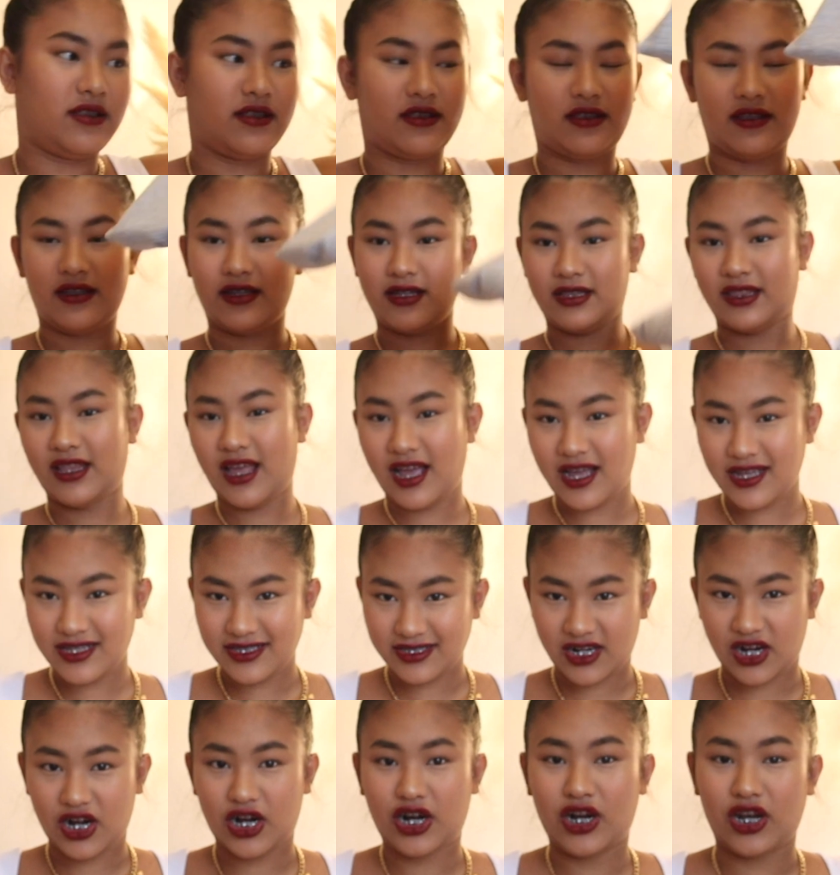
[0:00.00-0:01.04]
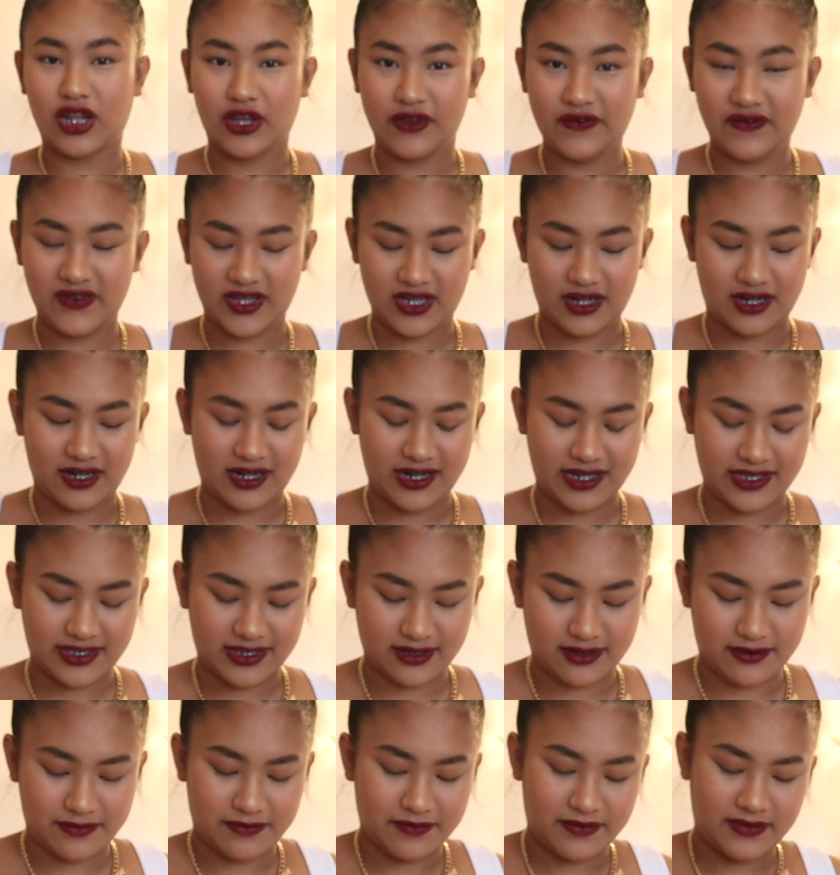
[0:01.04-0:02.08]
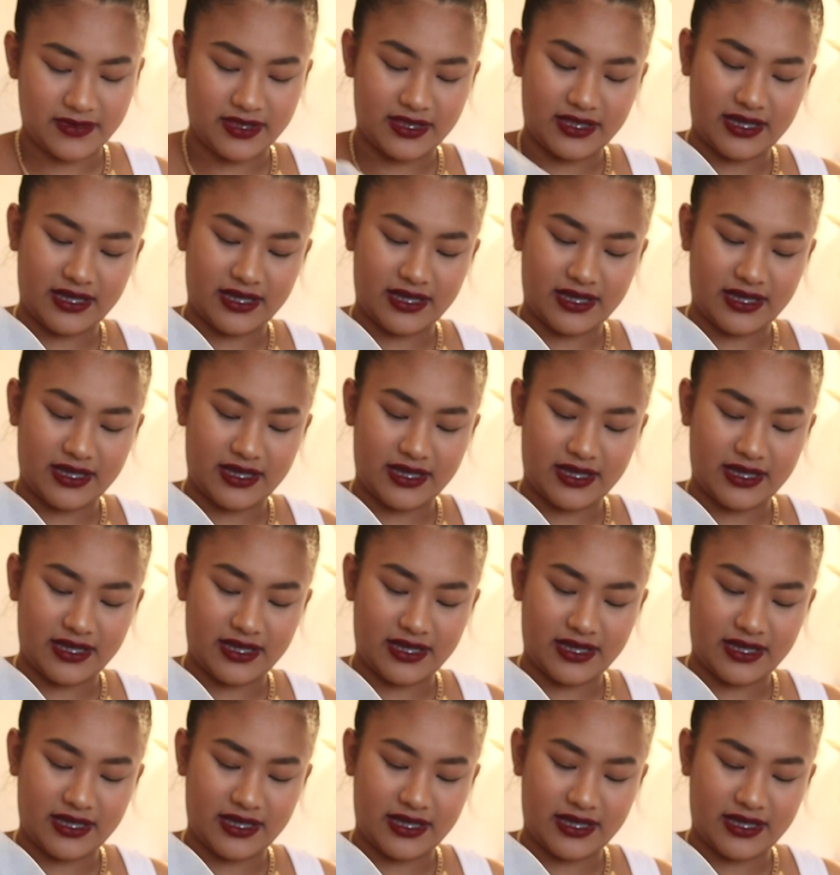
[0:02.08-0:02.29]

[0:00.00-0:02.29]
The last clothing item